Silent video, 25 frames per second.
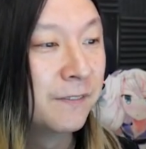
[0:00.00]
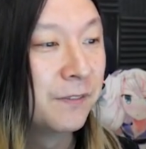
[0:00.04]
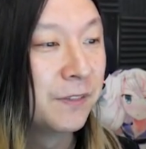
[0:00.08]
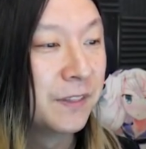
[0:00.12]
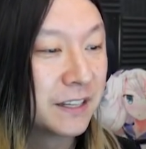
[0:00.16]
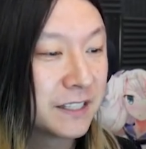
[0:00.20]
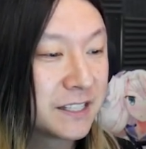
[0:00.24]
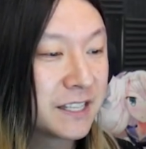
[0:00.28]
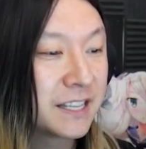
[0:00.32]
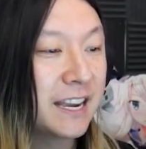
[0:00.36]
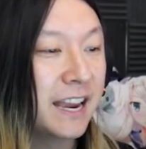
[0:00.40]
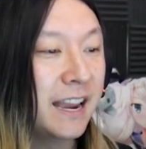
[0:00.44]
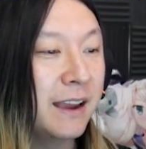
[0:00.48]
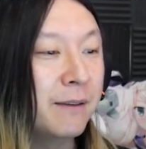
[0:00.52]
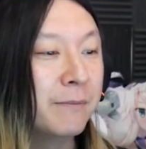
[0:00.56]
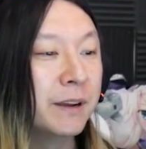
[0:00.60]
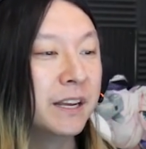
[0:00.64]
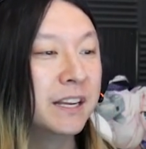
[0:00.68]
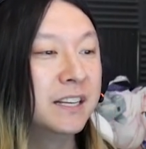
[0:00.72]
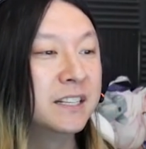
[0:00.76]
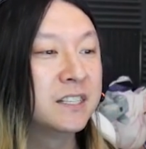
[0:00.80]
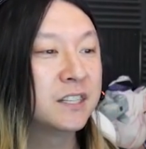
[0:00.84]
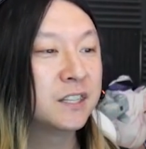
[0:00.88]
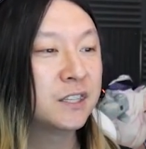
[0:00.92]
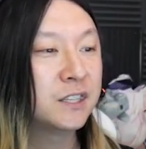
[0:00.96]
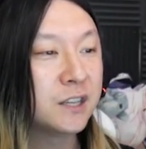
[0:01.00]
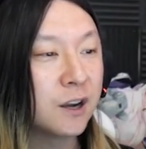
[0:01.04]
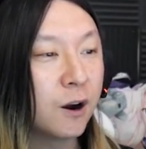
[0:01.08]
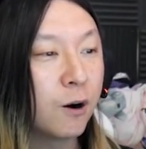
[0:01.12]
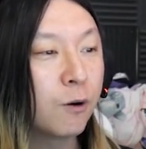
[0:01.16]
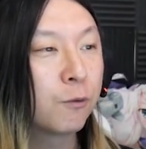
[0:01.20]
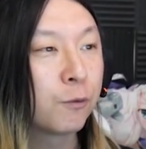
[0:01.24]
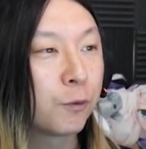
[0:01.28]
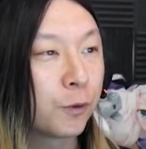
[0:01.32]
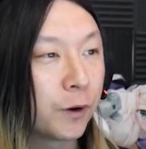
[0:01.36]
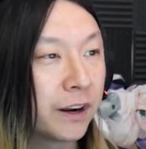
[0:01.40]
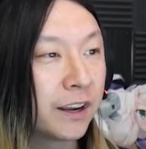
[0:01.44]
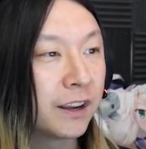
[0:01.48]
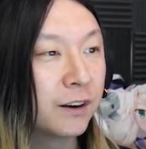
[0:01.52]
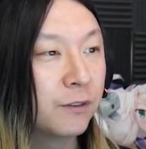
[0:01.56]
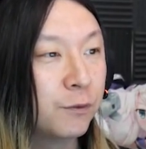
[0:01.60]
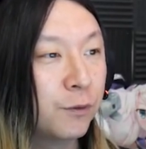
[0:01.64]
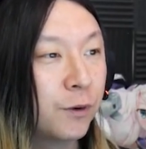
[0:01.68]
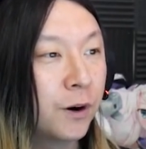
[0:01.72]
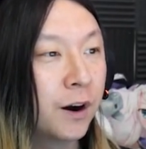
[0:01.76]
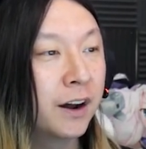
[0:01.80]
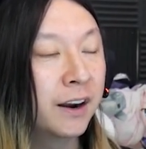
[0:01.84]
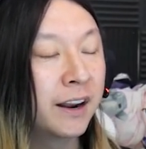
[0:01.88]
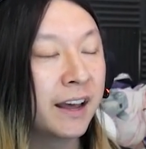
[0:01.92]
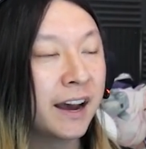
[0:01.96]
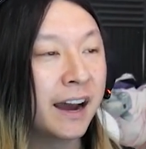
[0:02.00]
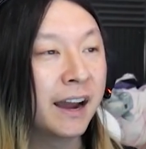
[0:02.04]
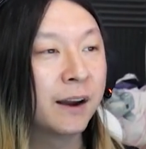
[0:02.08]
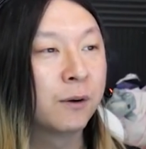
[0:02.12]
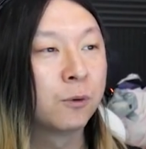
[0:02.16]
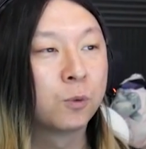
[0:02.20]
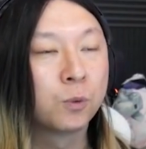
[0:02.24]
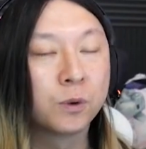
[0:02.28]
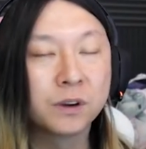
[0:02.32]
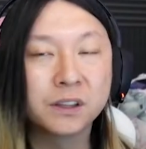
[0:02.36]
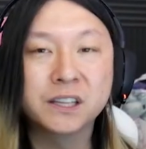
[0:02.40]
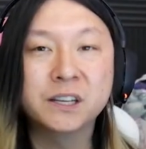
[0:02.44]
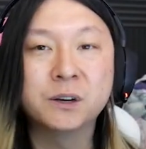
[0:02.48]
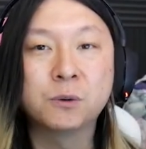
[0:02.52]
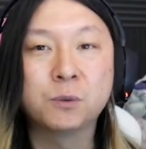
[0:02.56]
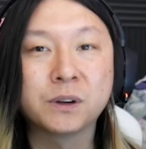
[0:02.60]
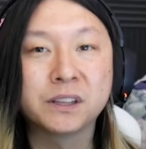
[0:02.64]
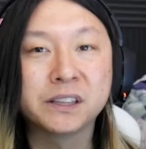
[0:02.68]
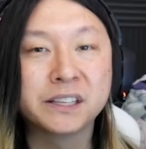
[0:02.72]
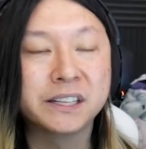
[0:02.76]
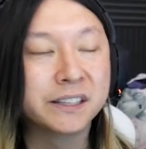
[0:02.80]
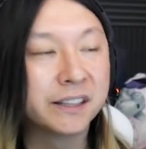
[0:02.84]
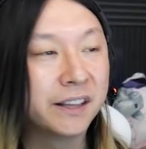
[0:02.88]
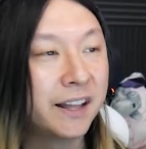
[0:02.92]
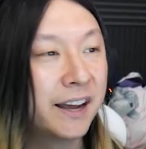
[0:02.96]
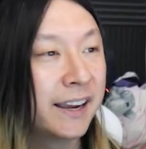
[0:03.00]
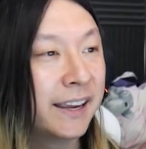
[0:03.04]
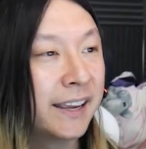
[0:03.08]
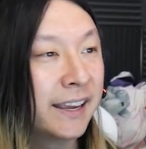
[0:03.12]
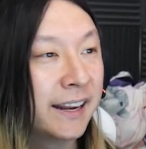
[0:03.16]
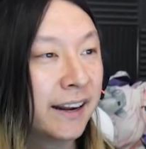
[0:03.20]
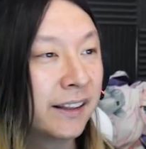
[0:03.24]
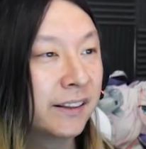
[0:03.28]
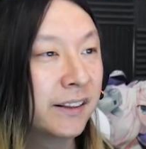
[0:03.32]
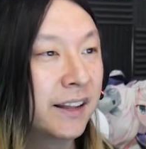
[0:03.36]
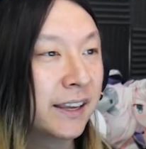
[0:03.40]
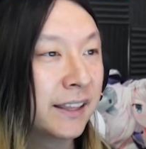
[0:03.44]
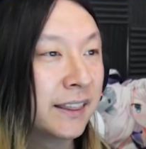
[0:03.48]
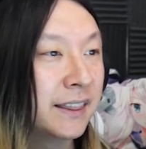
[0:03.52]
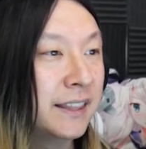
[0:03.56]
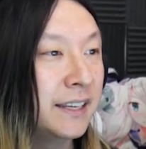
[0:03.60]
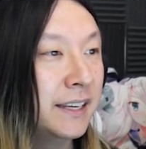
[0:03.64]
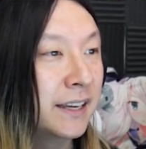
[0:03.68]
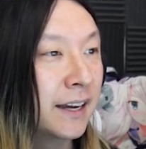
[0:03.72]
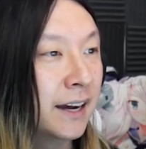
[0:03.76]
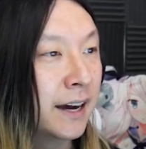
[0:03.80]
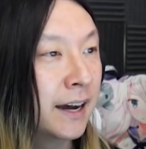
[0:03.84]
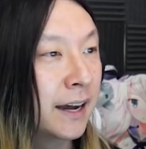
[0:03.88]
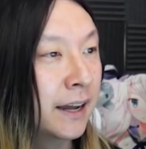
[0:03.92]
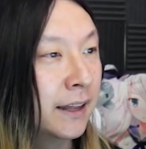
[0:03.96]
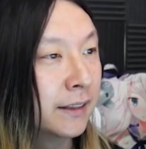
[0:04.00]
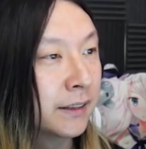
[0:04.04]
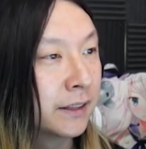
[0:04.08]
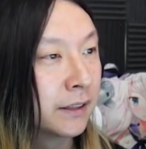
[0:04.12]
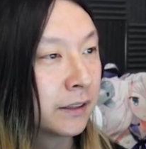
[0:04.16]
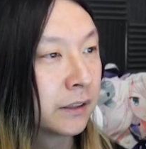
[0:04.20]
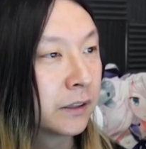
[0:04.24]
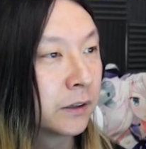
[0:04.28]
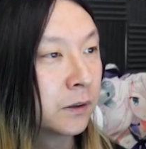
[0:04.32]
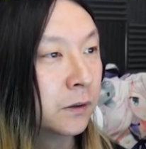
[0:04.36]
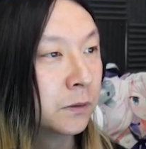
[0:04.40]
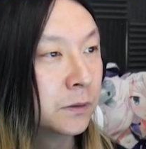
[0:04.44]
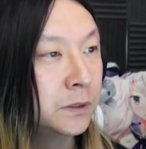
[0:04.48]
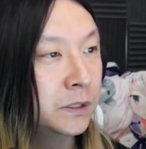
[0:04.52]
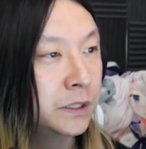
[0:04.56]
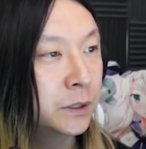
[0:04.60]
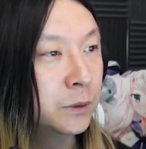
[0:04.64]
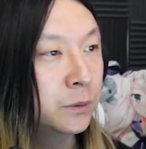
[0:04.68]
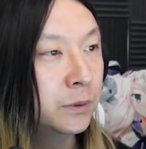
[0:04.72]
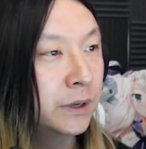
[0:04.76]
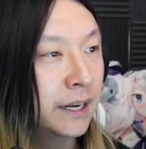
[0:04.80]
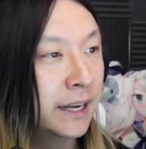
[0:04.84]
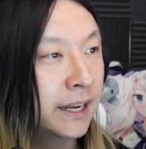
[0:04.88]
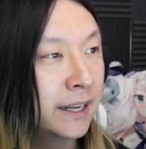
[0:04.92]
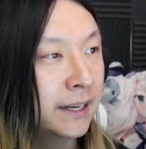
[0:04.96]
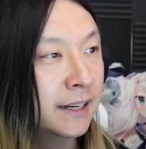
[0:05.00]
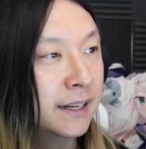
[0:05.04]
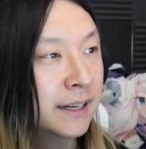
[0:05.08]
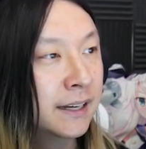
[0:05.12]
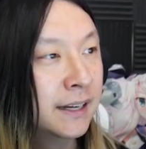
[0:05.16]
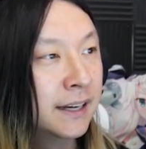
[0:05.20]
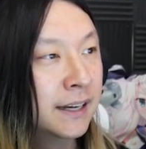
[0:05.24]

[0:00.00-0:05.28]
This game is so freaking fun. I really, really like it. I like the little unit